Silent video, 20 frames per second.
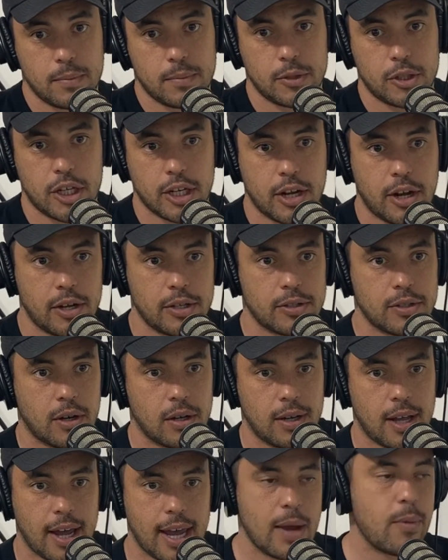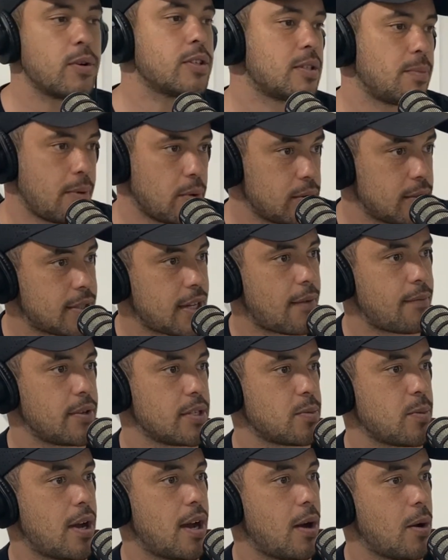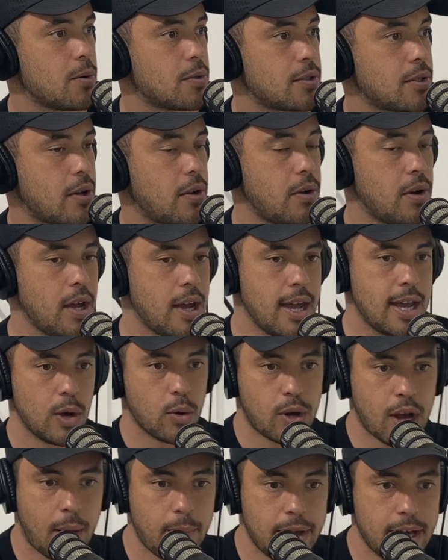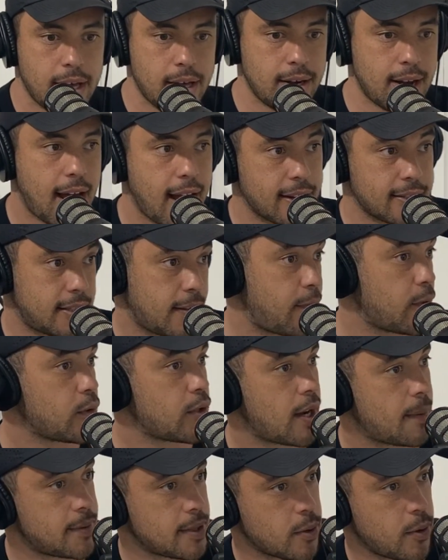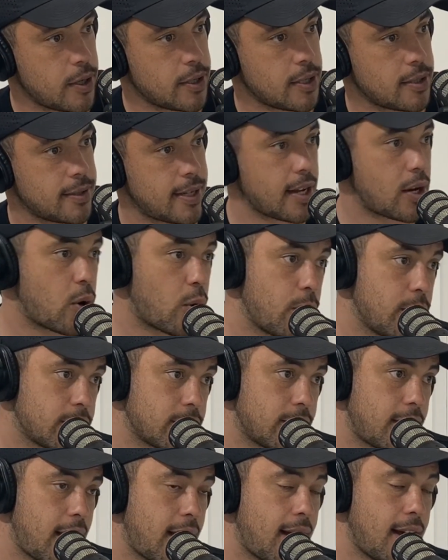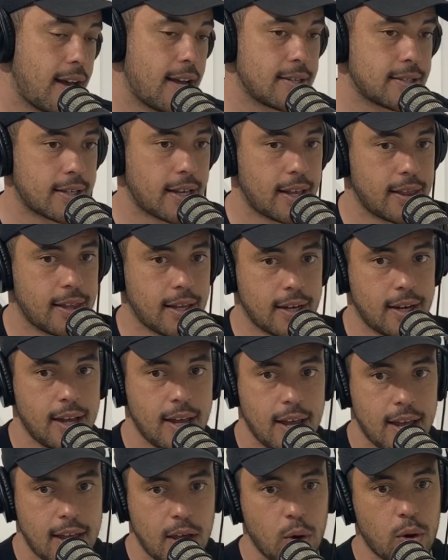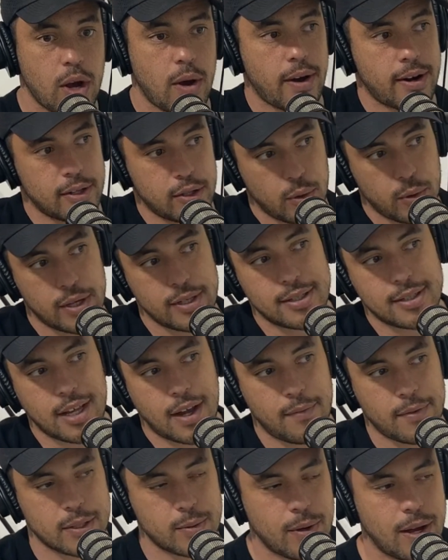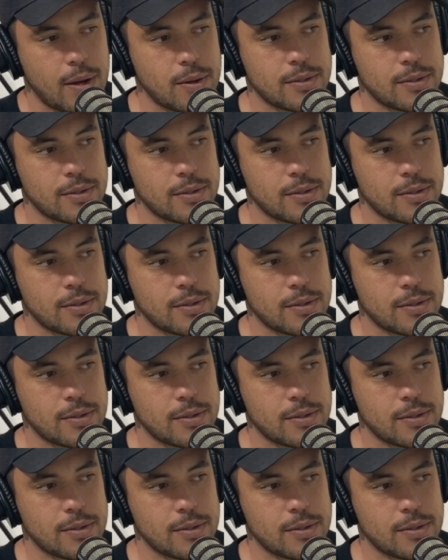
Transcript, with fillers: Chico's got like he wants to build stuff as well, so he'll come in, ask different types of questions that Corey's going to ask, and then he'll go out and do his stuff as well.